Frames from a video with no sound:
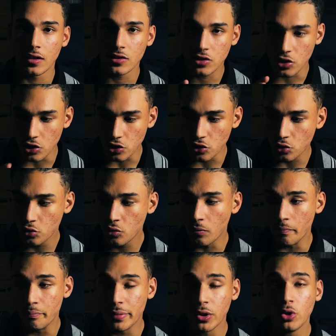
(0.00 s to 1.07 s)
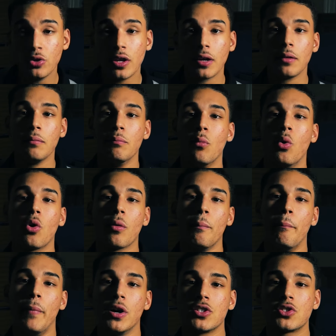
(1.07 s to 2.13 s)
into you building more
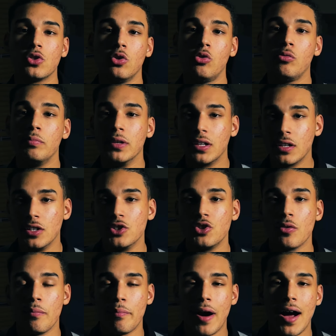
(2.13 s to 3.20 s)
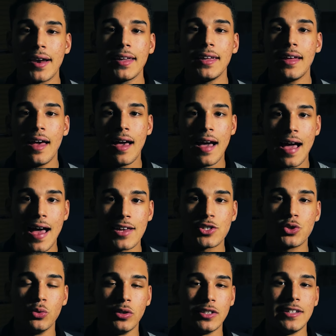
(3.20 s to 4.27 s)
muscle because your body has
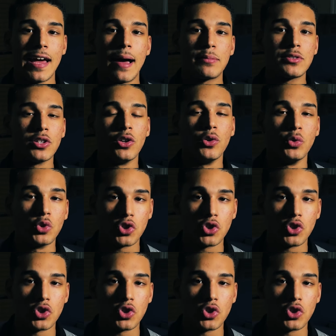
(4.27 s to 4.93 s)
to adapt to the new